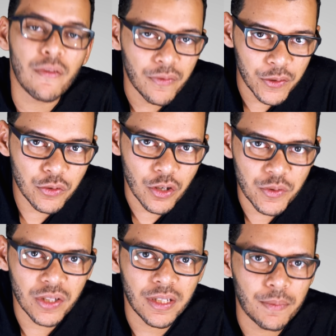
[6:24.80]
We have a few
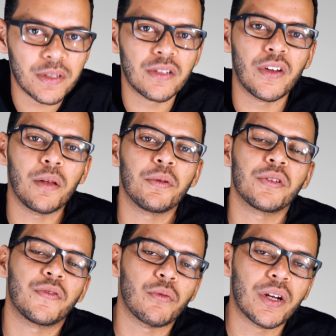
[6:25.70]
term sheet templates
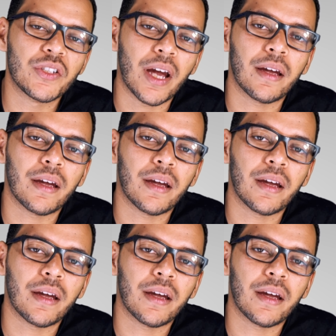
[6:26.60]
available if you want to